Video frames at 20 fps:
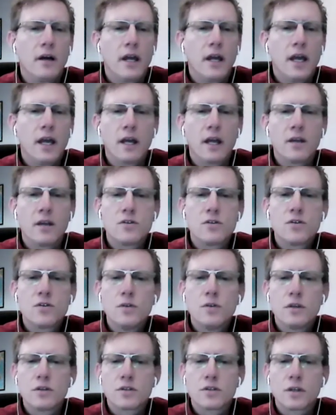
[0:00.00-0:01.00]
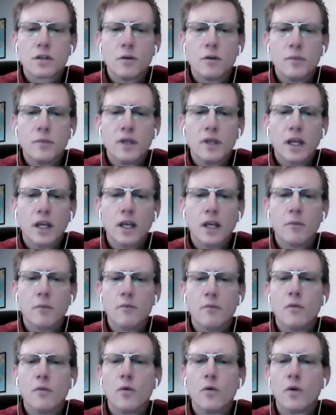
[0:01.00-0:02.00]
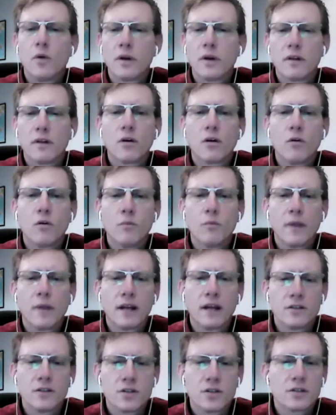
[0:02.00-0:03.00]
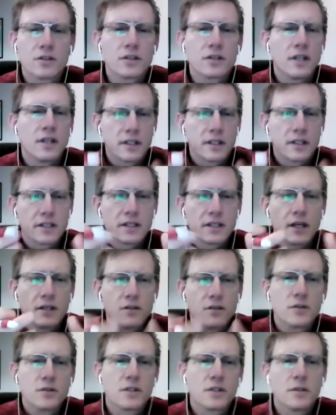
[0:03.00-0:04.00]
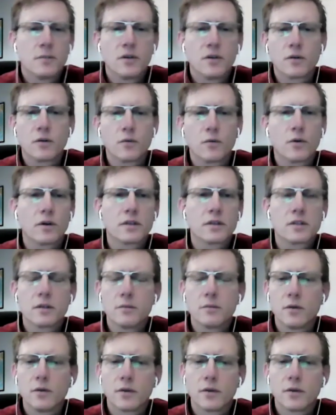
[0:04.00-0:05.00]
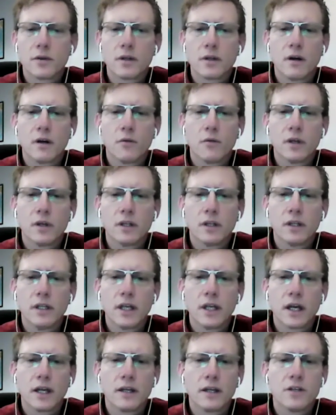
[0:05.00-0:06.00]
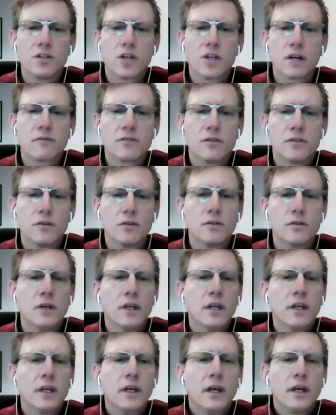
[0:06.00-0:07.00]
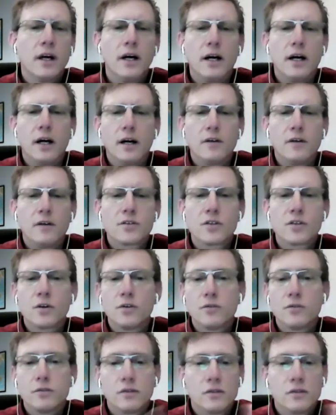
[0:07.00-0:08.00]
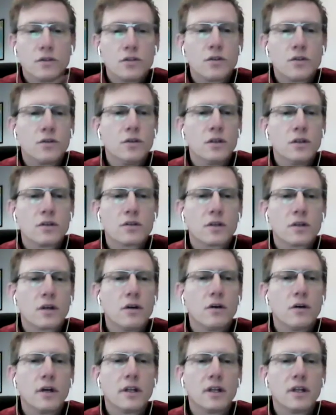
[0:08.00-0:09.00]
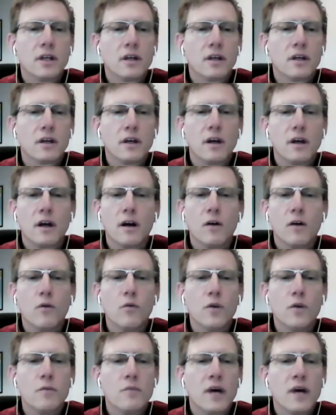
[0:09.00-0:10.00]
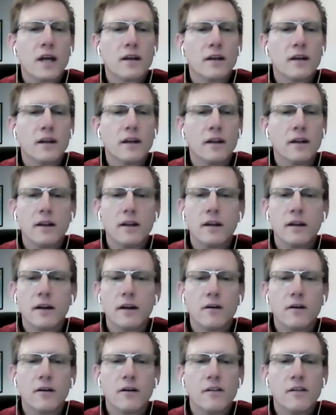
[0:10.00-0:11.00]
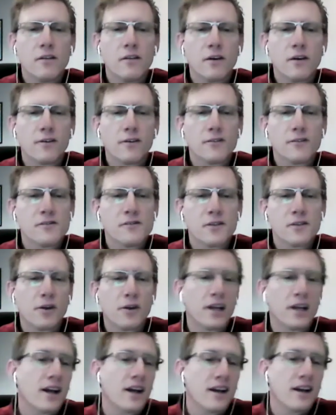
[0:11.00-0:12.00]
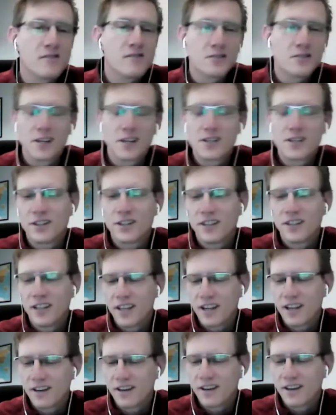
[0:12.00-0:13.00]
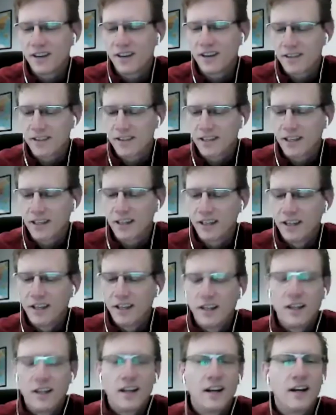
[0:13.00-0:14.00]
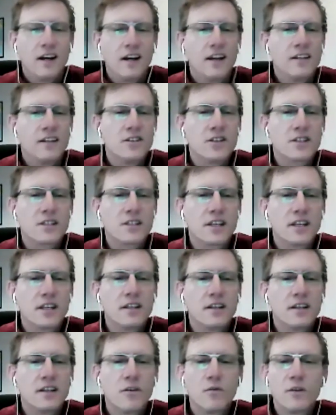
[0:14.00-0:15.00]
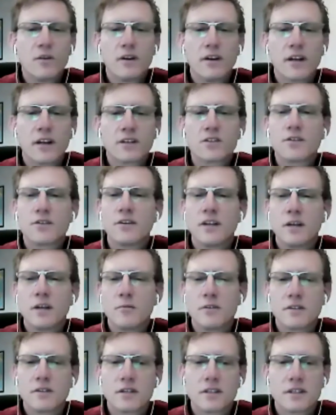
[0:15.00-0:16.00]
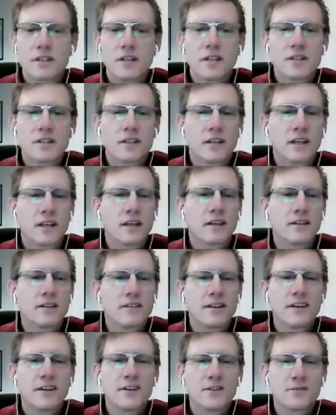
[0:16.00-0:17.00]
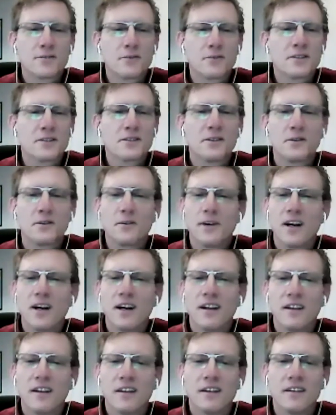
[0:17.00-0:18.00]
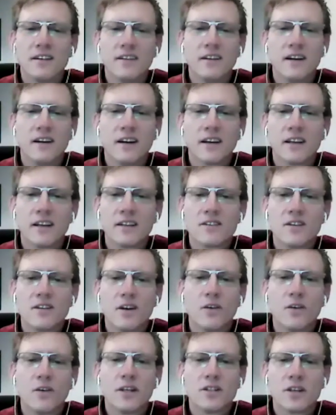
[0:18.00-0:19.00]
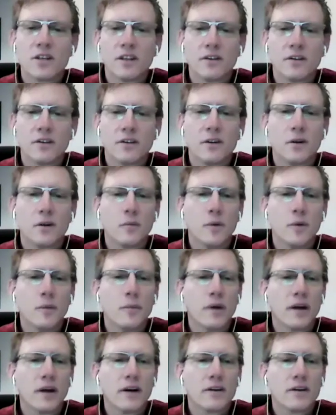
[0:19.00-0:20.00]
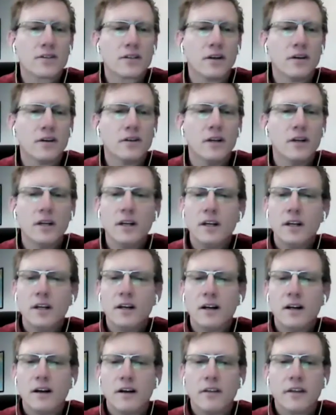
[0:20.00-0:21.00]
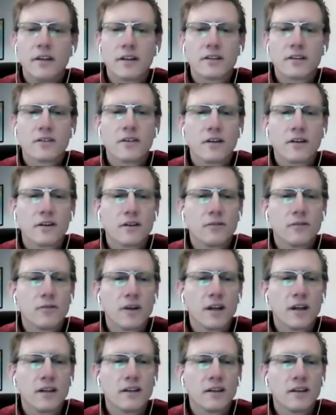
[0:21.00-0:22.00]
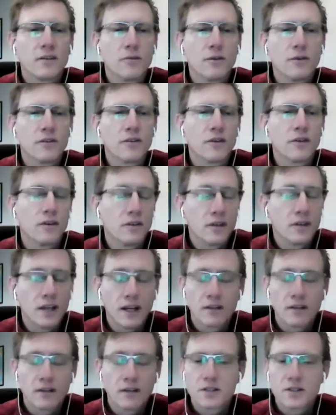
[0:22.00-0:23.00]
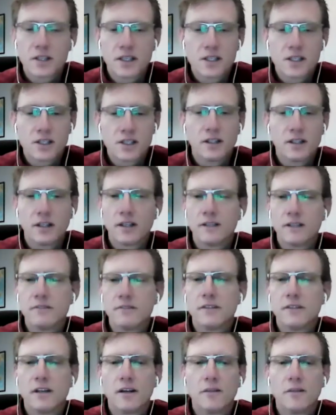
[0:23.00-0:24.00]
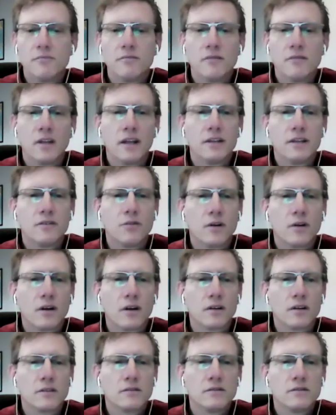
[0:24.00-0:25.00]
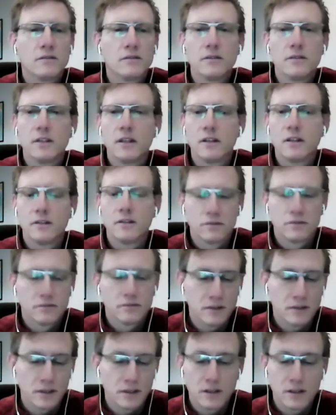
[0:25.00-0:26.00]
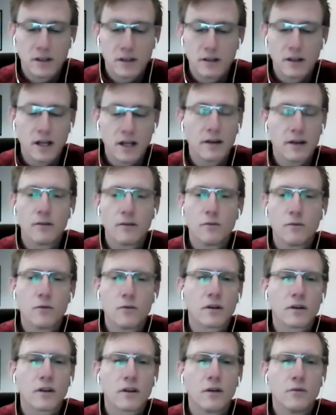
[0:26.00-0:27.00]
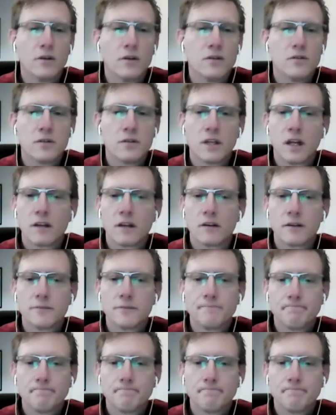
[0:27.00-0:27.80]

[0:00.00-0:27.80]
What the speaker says: and 2 years ago became one of the co-managers, and I do similar work to both what Leon and Jeff do. So 2 years ago, I think we met, and the great conversation, Leon, I think had just said, we're next door neighbors. It's nice to kick the tires once in a while and get to know each other a little bit better. So that started what I think was a good conversation that led to our, a lot of the work that we do together.